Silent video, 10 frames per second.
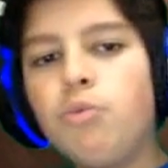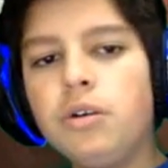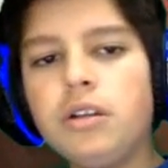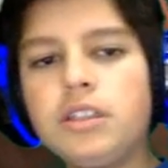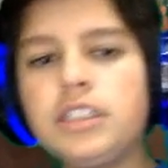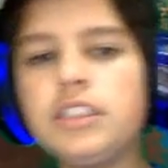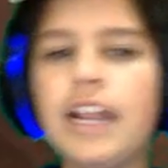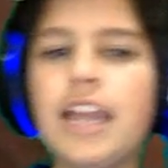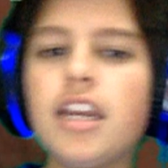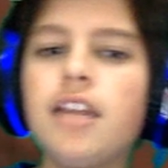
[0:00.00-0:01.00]
Since
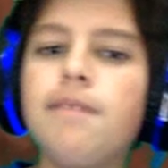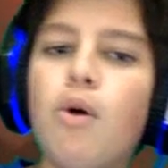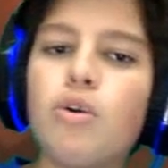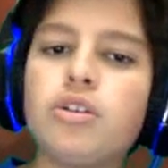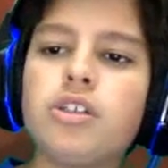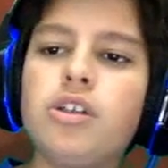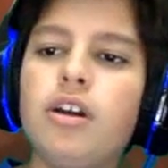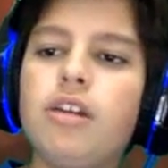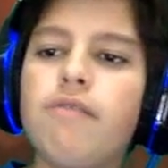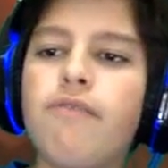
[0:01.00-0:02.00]
Lightning Bolt's not
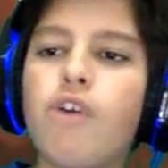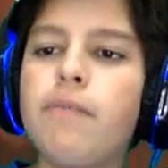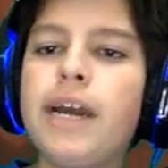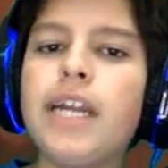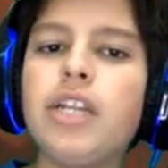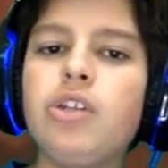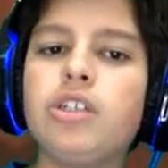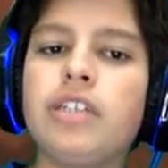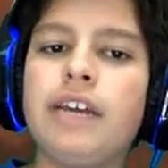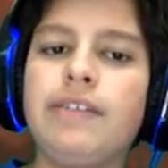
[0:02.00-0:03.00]
in the format, you
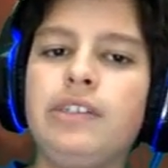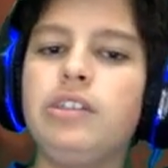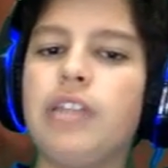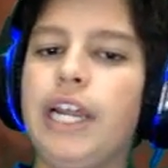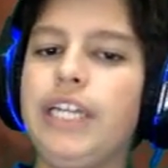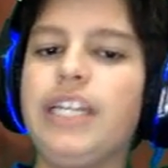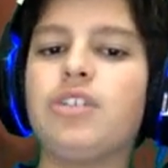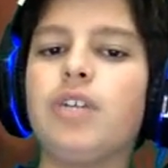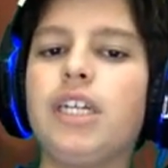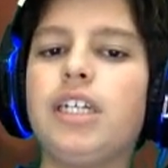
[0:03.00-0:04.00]
just have to use Lightning
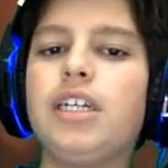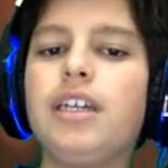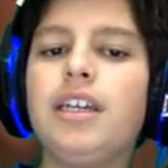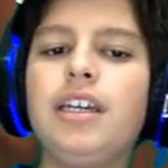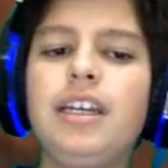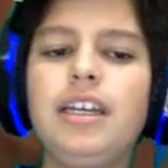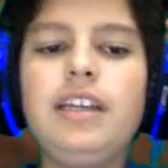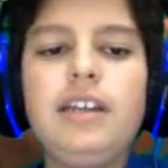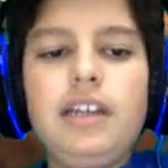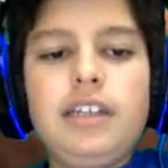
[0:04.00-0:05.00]
Strike.
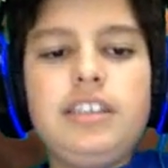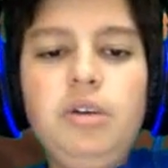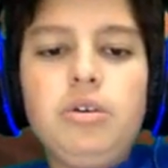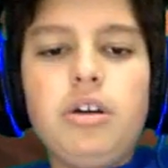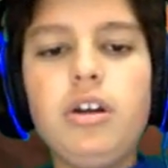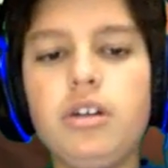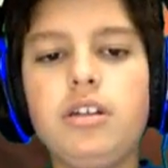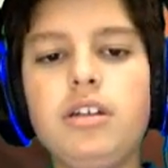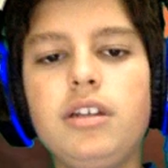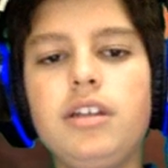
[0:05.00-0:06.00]
Still good.
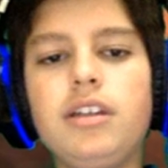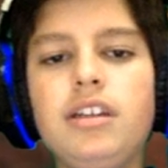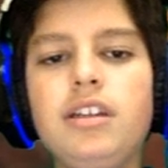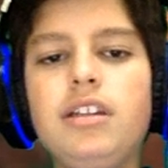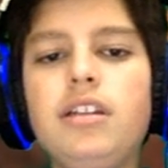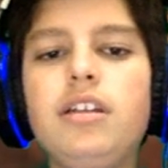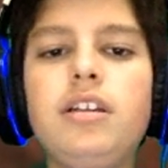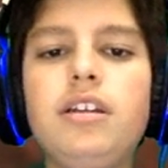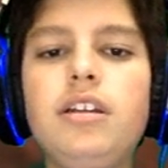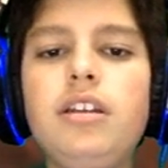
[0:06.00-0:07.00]

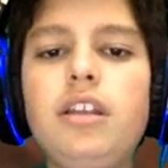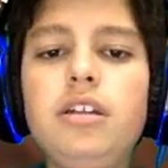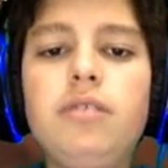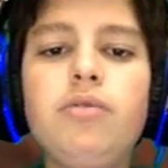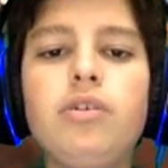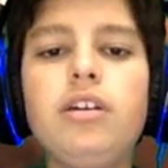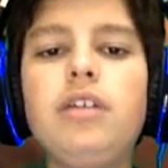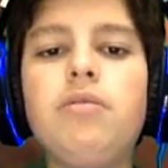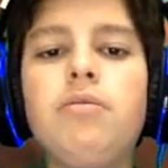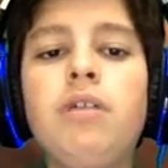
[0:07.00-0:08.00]
It doesn't...
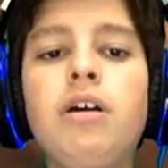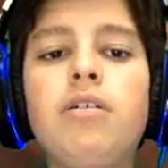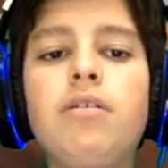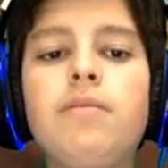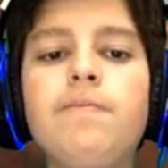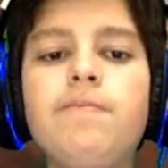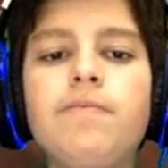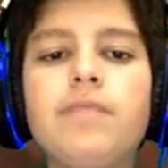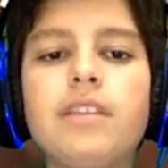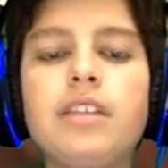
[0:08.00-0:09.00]

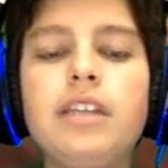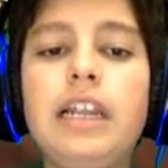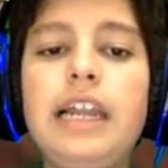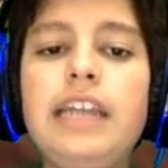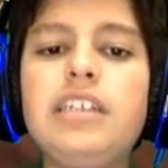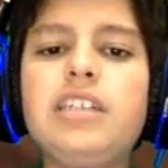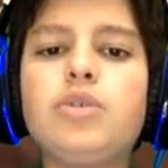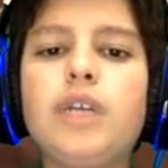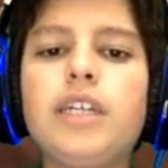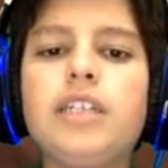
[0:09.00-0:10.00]
yeah, Lightning
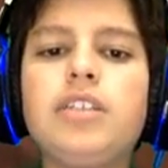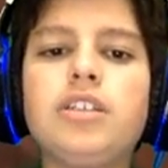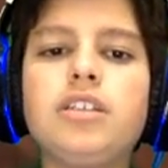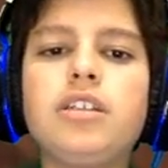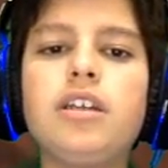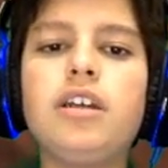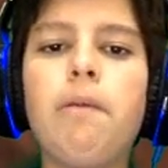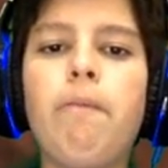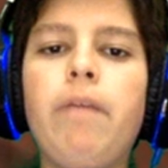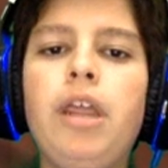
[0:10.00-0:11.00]
Strike is just
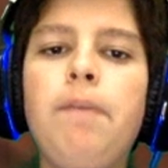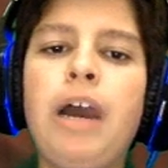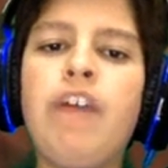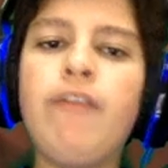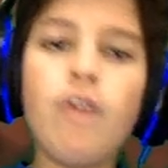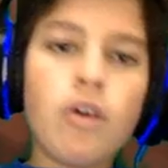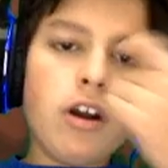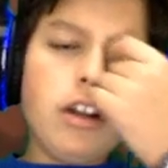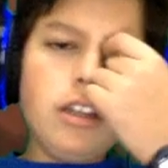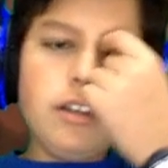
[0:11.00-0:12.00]
a powerful
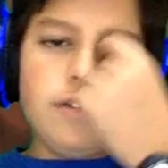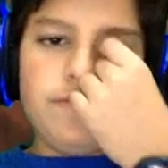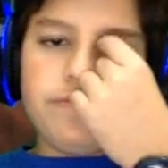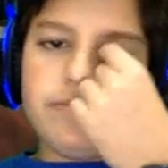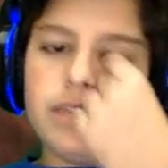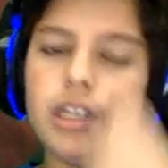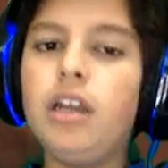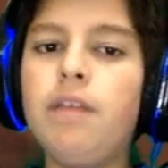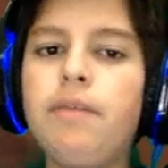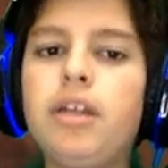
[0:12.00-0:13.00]
card.
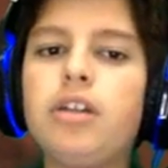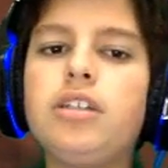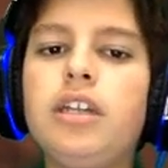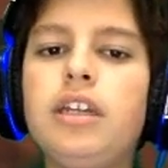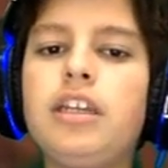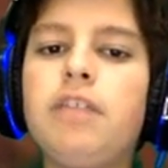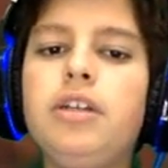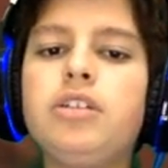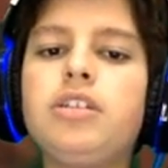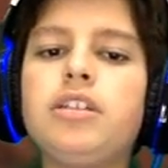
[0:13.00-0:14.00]
Because it can be
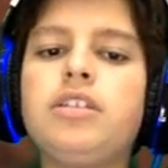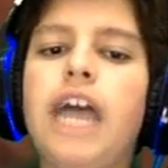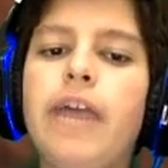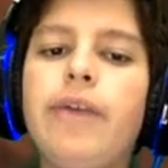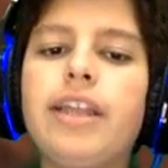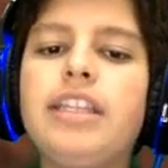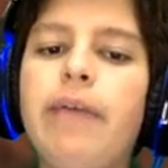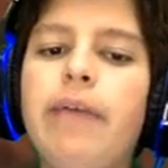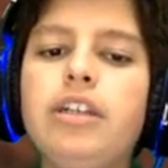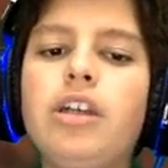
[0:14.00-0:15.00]
used as direct
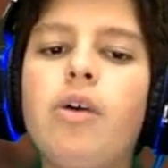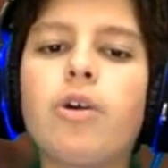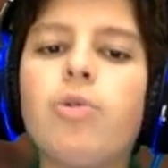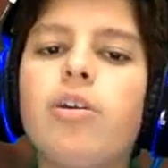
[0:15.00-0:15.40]
damage or quick